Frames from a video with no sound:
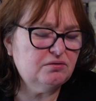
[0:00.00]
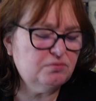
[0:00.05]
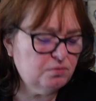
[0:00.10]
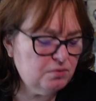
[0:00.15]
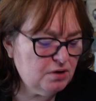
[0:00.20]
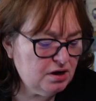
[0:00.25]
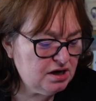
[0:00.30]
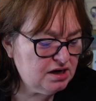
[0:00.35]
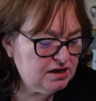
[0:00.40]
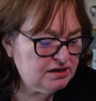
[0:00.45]

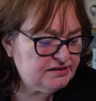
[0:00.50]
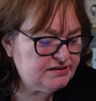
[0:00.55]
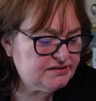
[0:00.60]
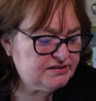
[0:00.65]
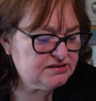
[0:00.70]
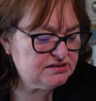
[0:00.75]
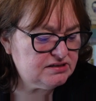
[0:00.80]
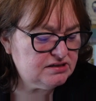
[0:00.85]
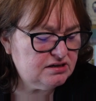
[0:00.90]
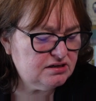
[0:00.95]

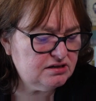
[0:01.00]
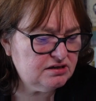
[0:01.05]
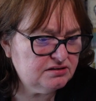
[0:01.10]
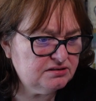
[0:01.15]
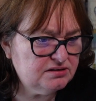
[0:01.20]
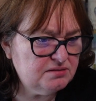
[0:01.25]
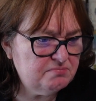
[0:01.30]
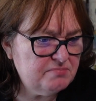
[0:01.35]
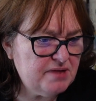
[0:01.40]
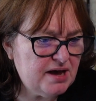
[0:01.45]
was
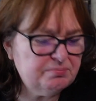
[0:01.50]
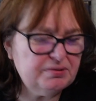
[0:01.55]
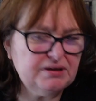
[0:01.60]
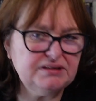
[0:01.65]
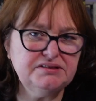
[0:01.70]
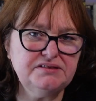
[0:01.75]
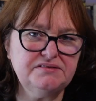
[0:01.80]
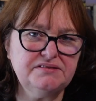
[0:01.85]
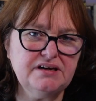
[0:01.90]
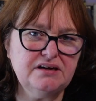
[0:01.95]
The Map
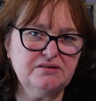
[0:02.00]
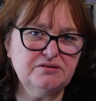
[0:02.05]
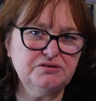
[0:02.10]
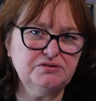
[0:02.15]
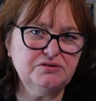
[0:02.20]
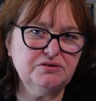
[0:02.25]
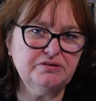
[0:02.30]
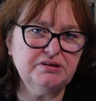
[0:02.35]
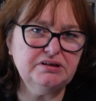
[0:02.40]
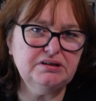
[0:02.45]
and the
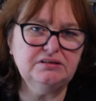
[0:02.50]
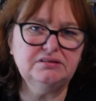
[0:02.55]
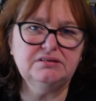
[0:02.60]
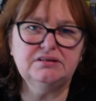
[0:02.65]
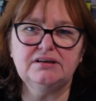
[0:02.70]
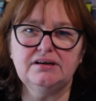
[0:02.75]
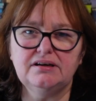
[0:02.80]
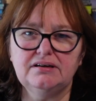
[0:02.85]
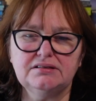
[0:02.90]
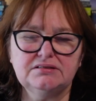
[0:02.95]
Territory,
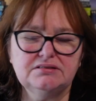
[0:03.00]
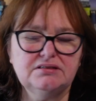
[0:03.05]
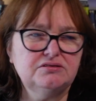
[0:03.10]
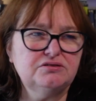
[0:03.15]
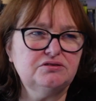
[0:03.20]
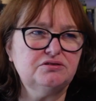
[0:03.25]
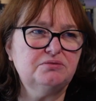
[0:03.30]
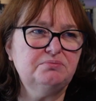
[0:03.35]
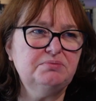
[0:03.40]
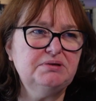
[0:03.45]
The Carte en
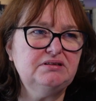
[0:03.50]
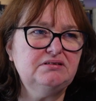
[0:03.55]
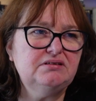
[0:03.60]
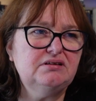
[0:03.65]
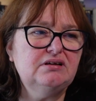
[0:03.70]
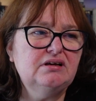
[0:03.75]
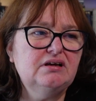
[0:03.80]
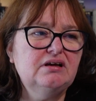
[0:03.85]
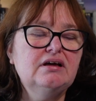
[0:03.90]
het Gebied.